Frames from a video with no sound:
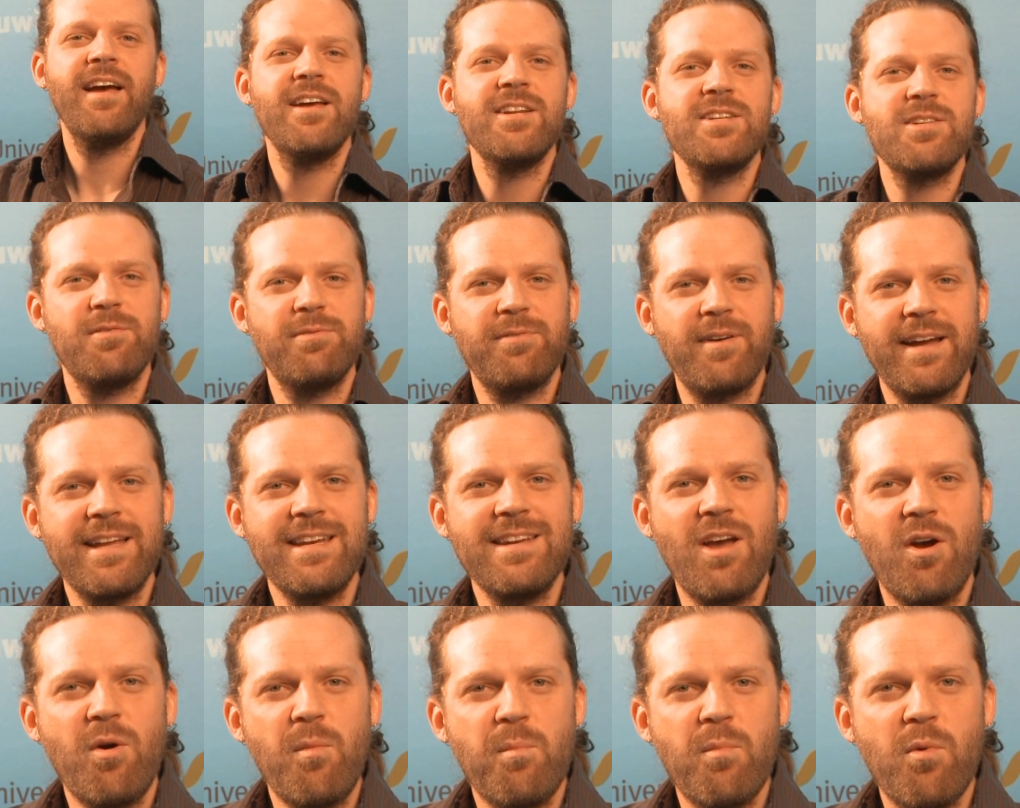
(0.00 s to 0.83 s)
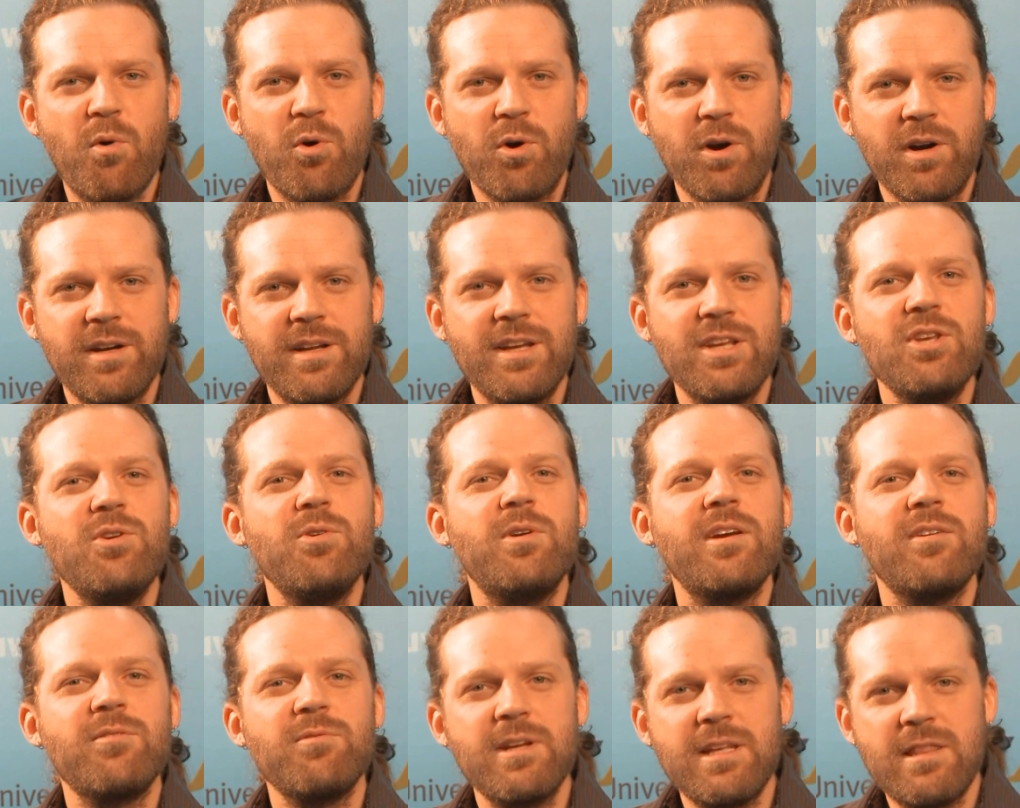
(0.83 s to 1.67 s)
To find out more, you
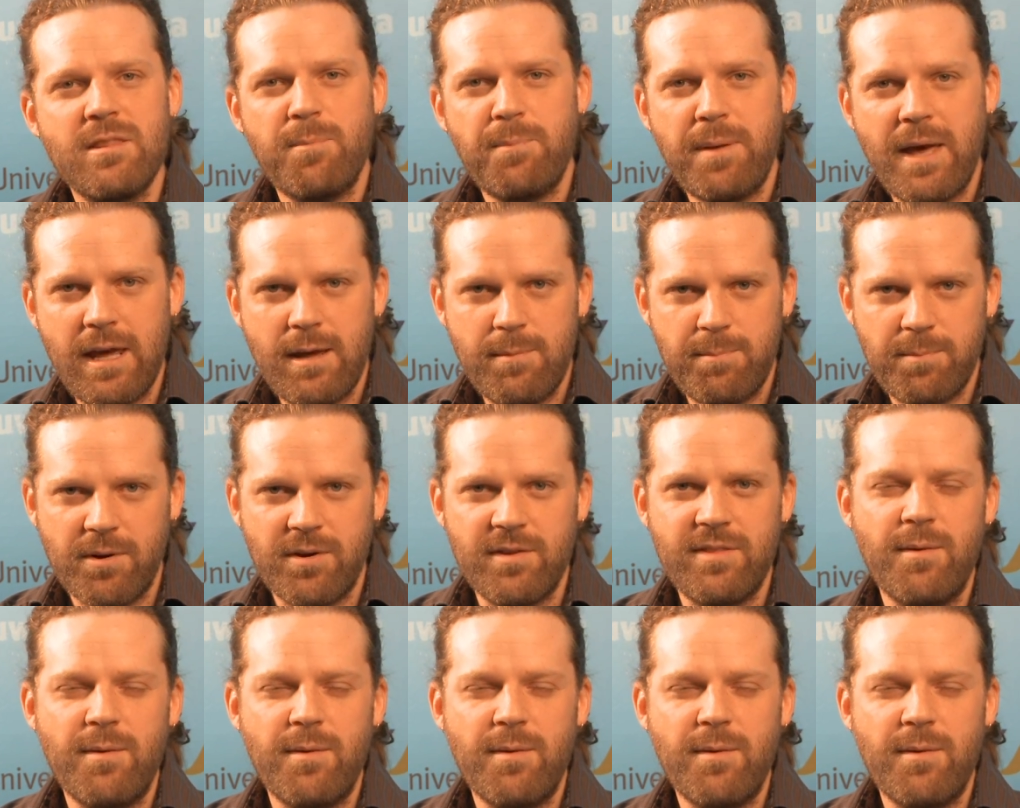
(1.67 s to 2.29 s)
can read the paper